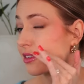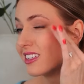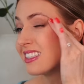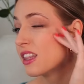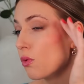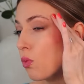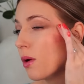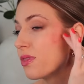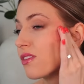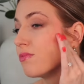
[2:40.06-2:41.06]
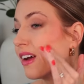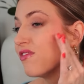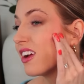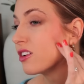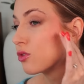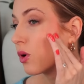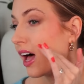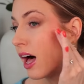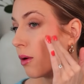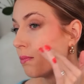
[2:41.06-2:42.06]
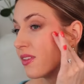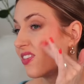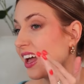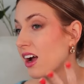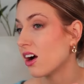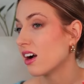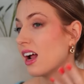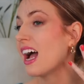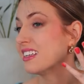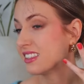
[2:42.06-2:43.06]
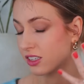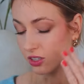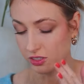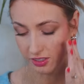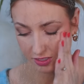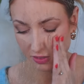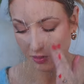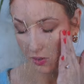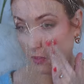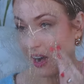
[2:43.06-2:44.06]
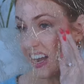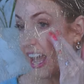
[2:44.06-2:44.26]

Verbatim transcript: was gonna say the warmth of my fingers will help, but they are icicles. Right